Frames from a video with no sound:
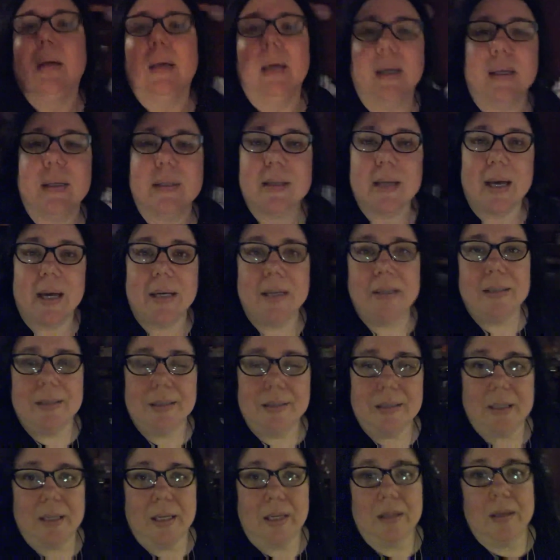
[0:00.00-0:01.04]
excited to
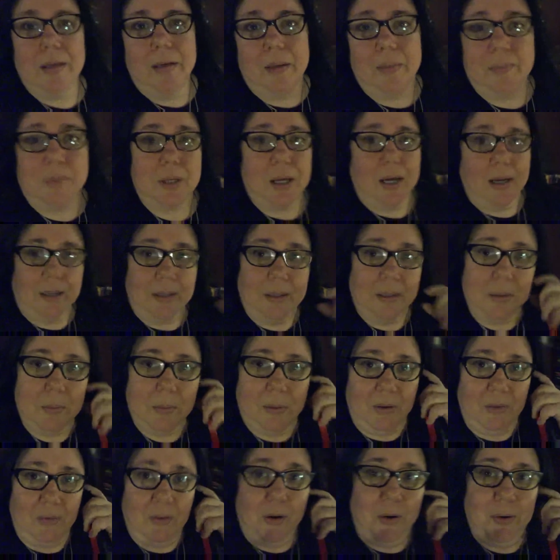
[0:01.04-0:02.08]
see that I'm talking to
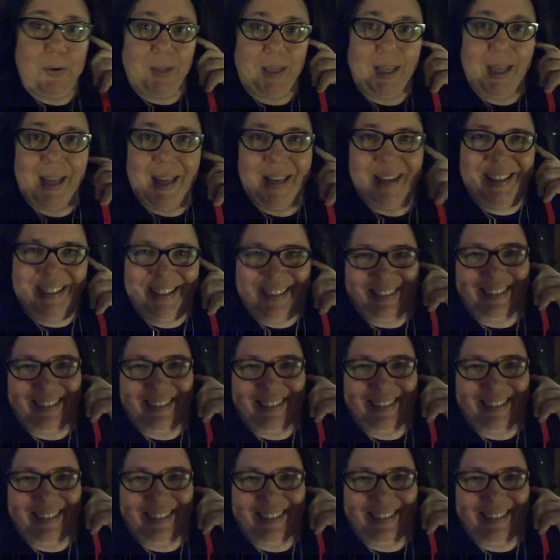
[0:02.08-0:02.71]
my phone again.